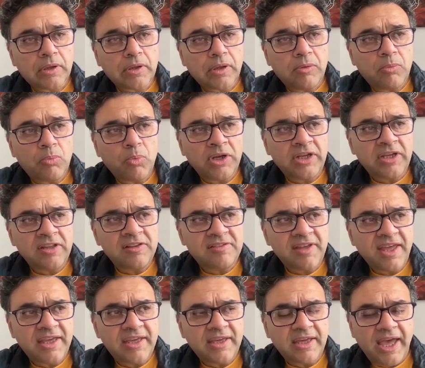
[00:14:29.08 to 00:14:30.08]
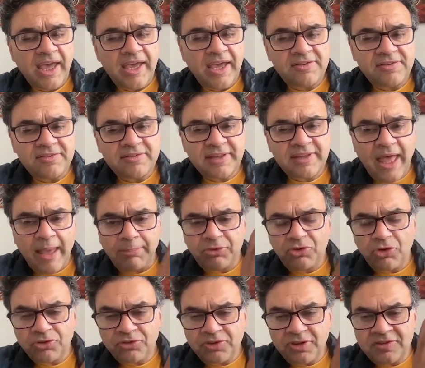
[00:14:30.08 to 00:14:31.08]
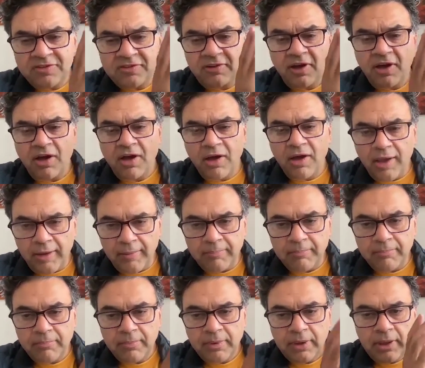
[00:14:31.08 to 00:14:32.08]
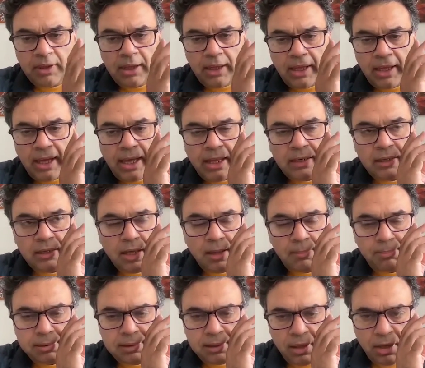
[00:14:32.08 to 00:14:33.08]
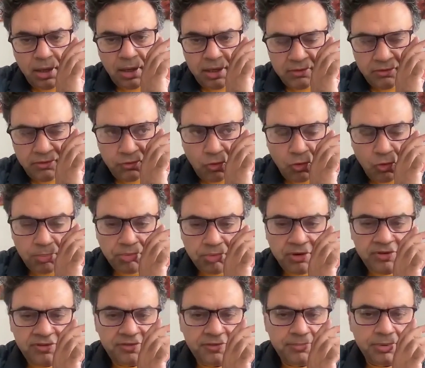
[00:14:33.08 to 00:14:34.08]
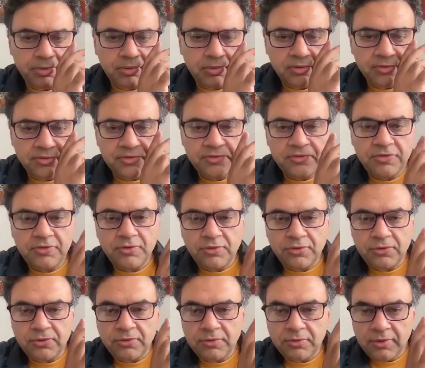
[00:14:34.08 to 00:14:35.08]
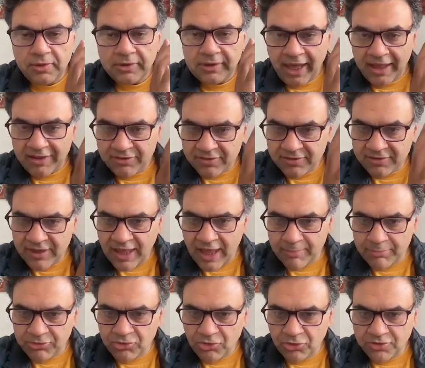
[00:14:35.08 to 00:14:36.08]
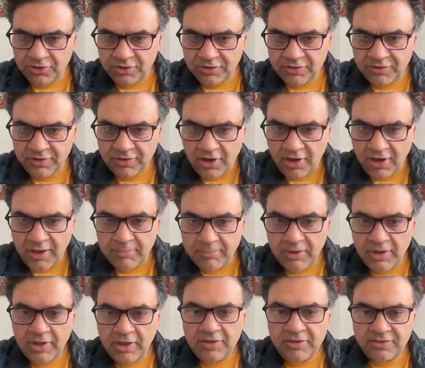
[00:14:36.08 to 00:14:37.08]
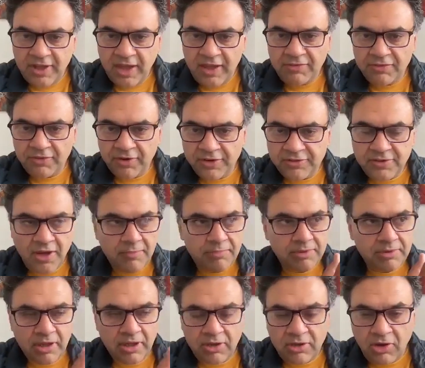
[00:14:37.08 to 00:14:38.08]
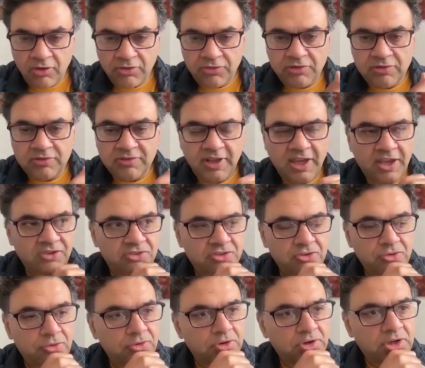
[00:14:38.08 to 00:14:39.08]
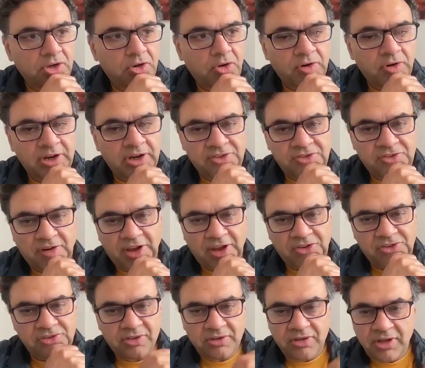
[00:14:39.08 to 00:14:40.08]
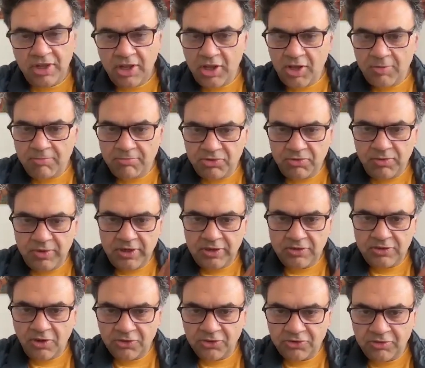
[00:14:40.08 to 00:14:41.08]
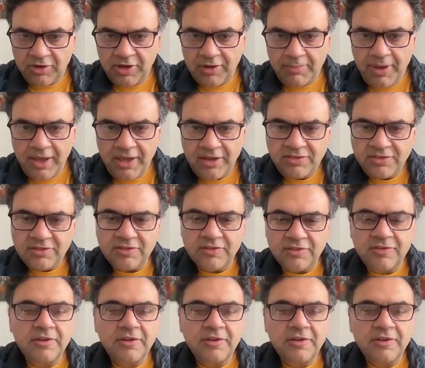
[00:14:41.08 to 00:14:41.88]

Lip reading: one can take a snapshot in time and apply the 4 principles to that snapshot in time, say, for example, a consultation or an interaction between a doctor and a patient.